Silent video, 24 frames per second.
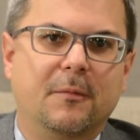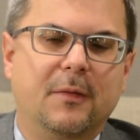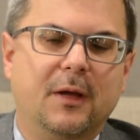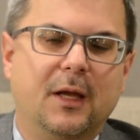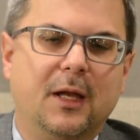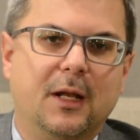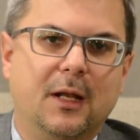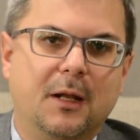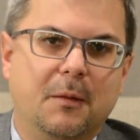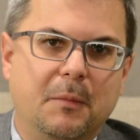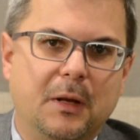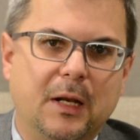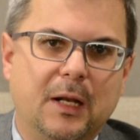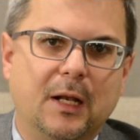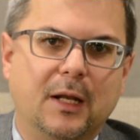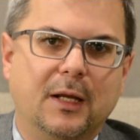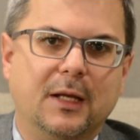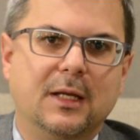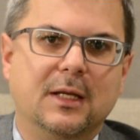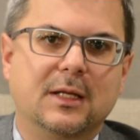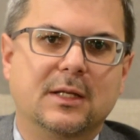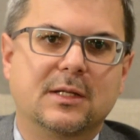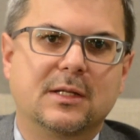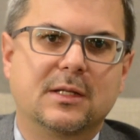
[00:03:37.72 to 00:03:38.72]
in the Middle
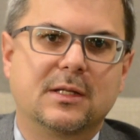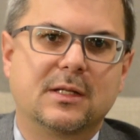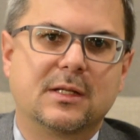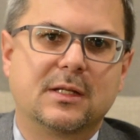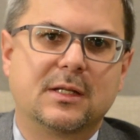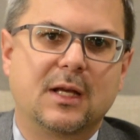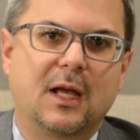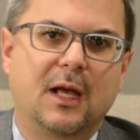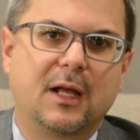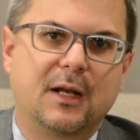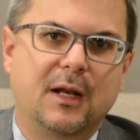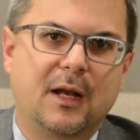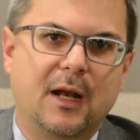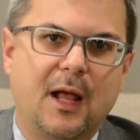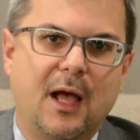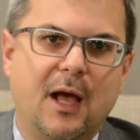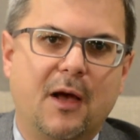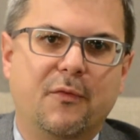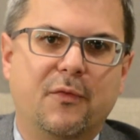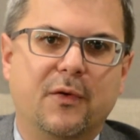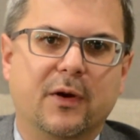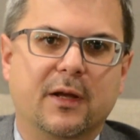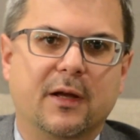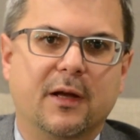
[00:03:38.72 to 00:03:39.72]
East and in
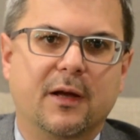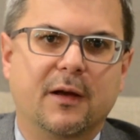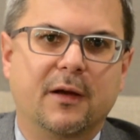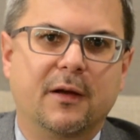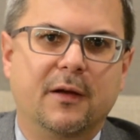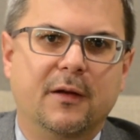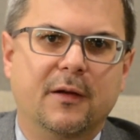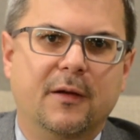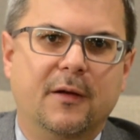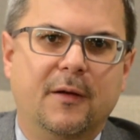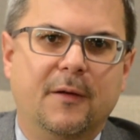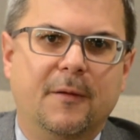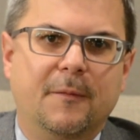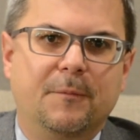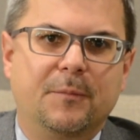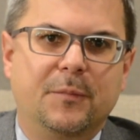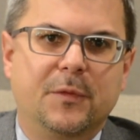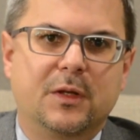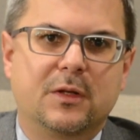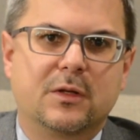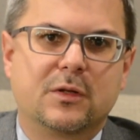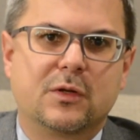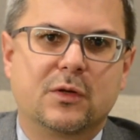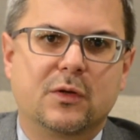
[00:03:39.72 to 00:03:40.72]
Africa,
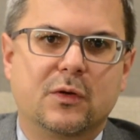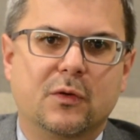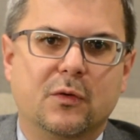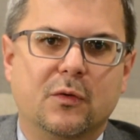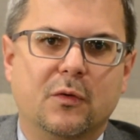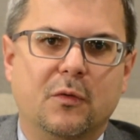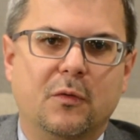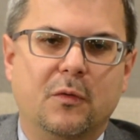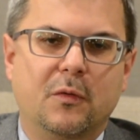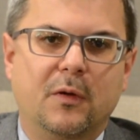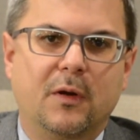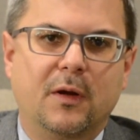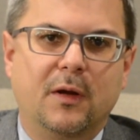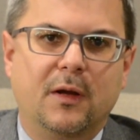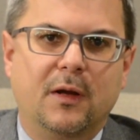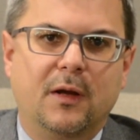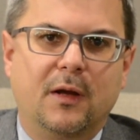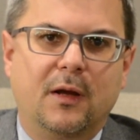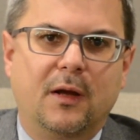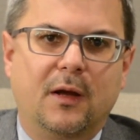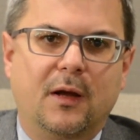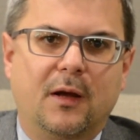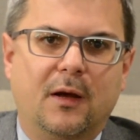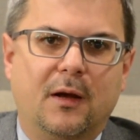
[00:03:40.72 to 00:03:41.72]
to
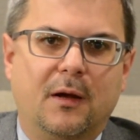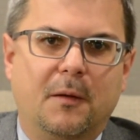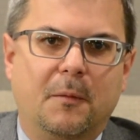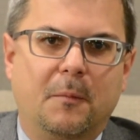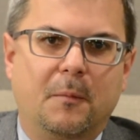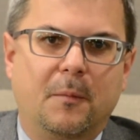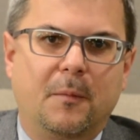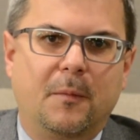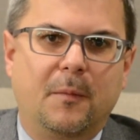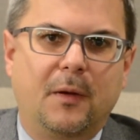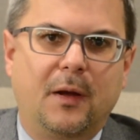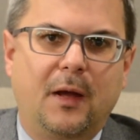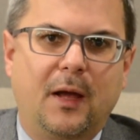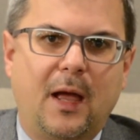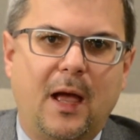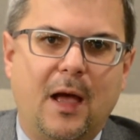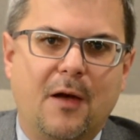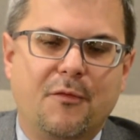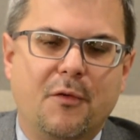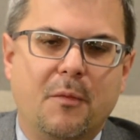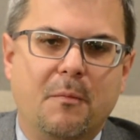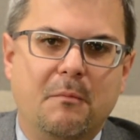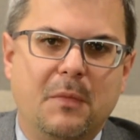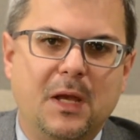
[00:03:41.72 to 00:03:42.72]

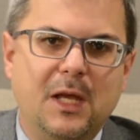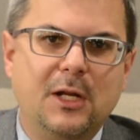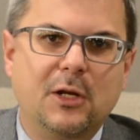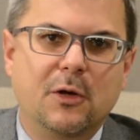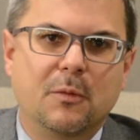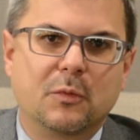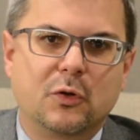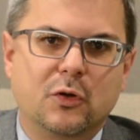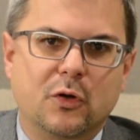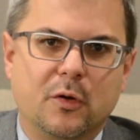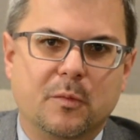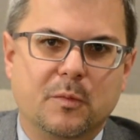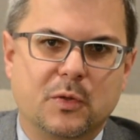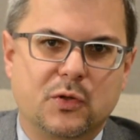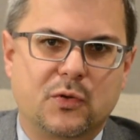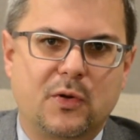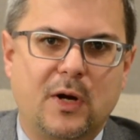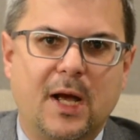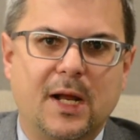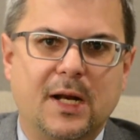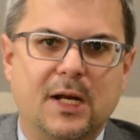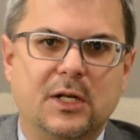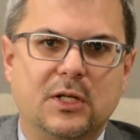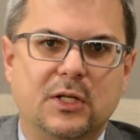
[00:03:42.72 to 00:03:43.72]
have a medium-term
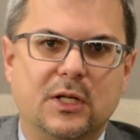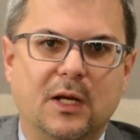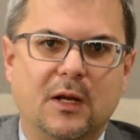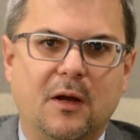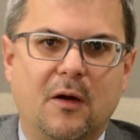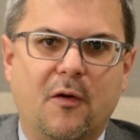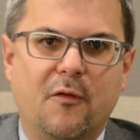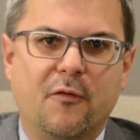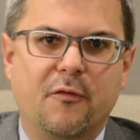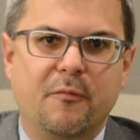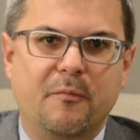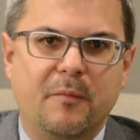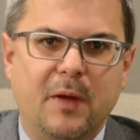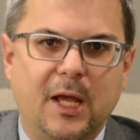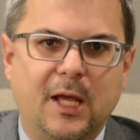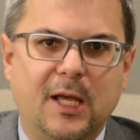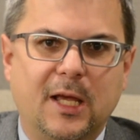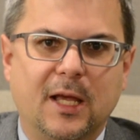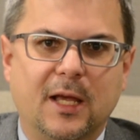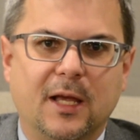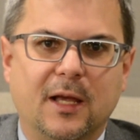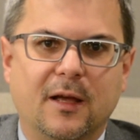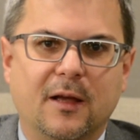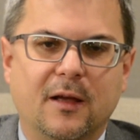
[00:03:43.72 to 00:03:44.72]
strategy of
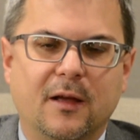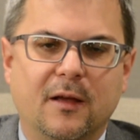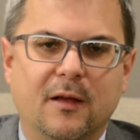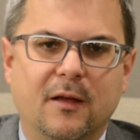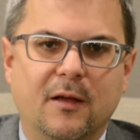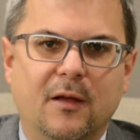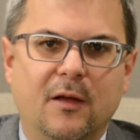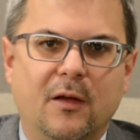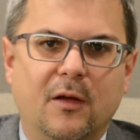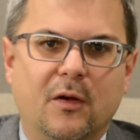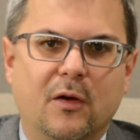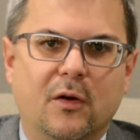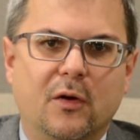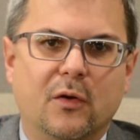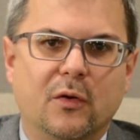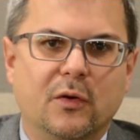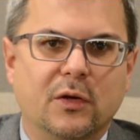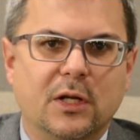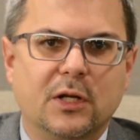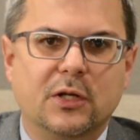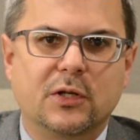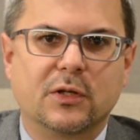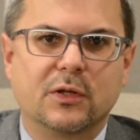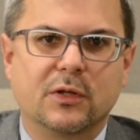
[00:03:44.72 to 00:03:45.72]
making
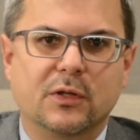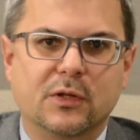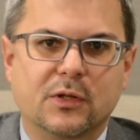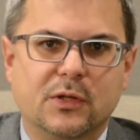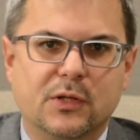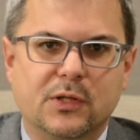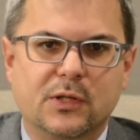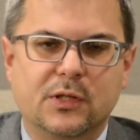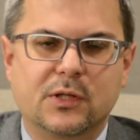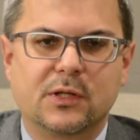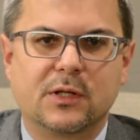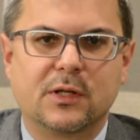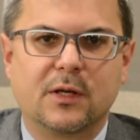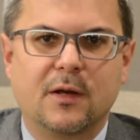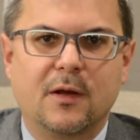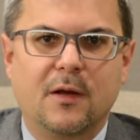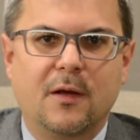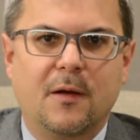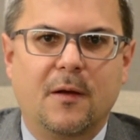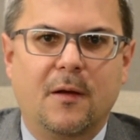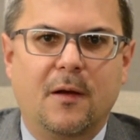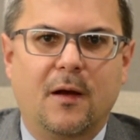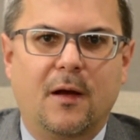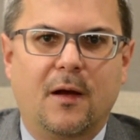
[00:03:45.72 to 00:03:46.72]
conditions
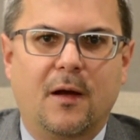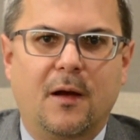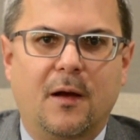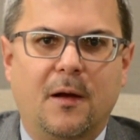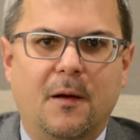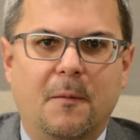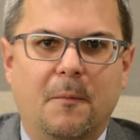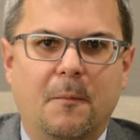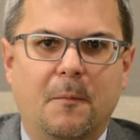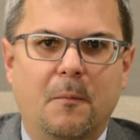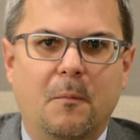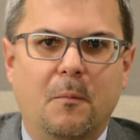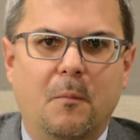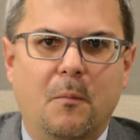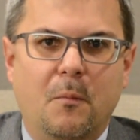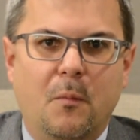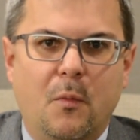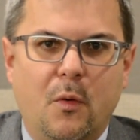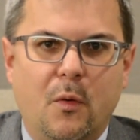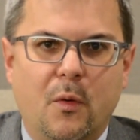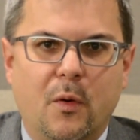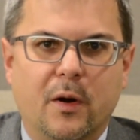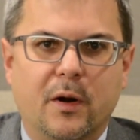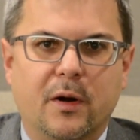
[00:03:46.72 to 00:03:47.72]

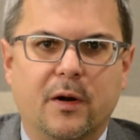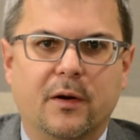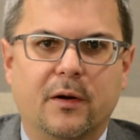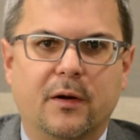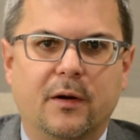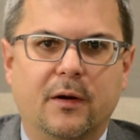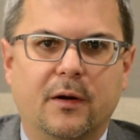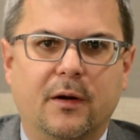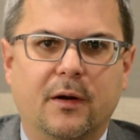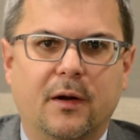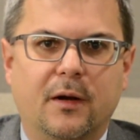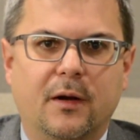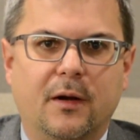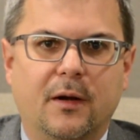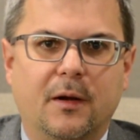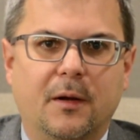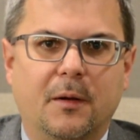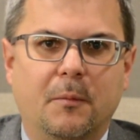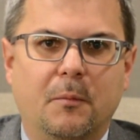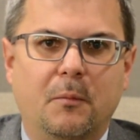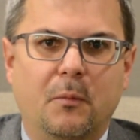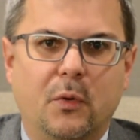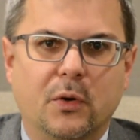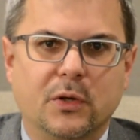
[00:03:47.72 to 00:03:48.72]
more
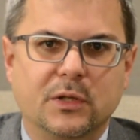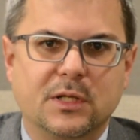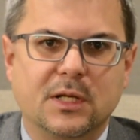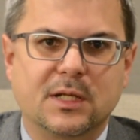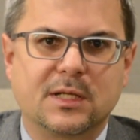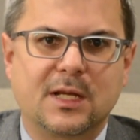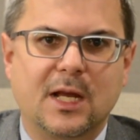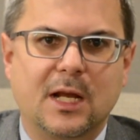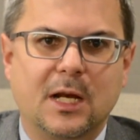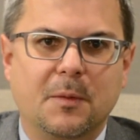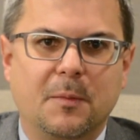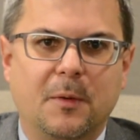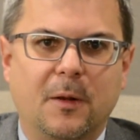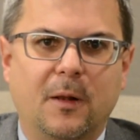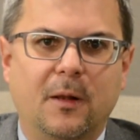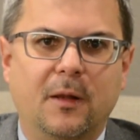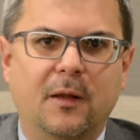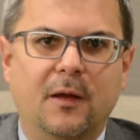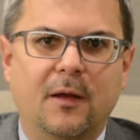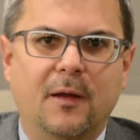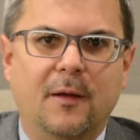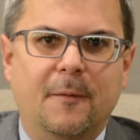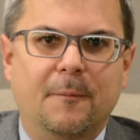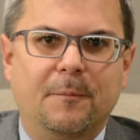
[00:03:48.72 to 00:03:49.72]
sustainable
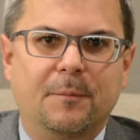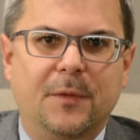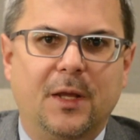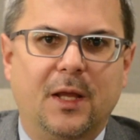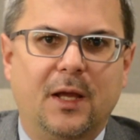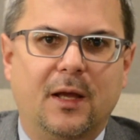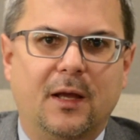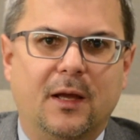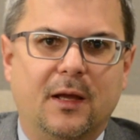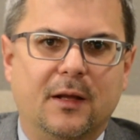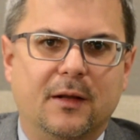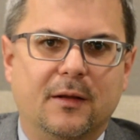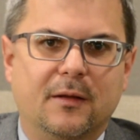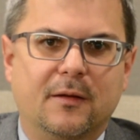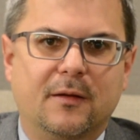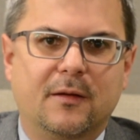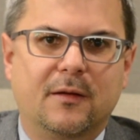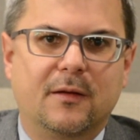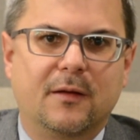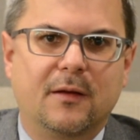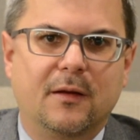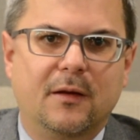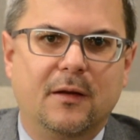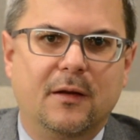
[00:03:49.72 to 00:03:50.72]

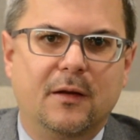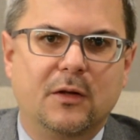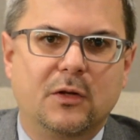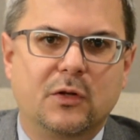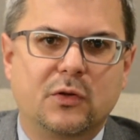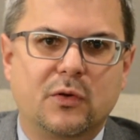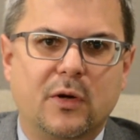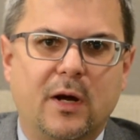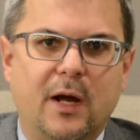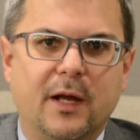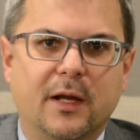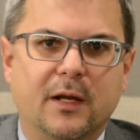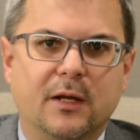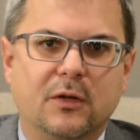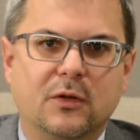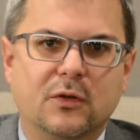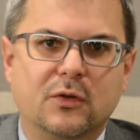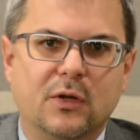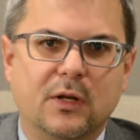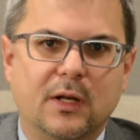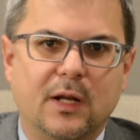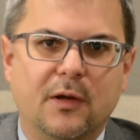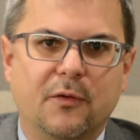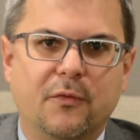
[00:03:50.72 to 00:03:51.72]
and trying
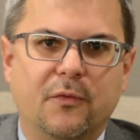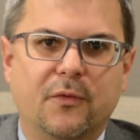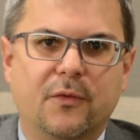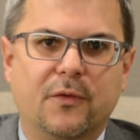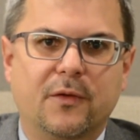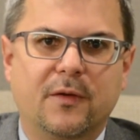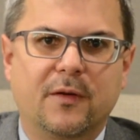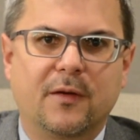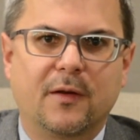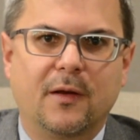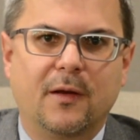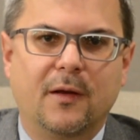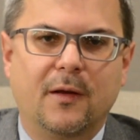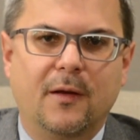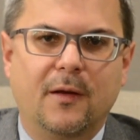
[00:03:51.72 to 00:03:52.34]
to lift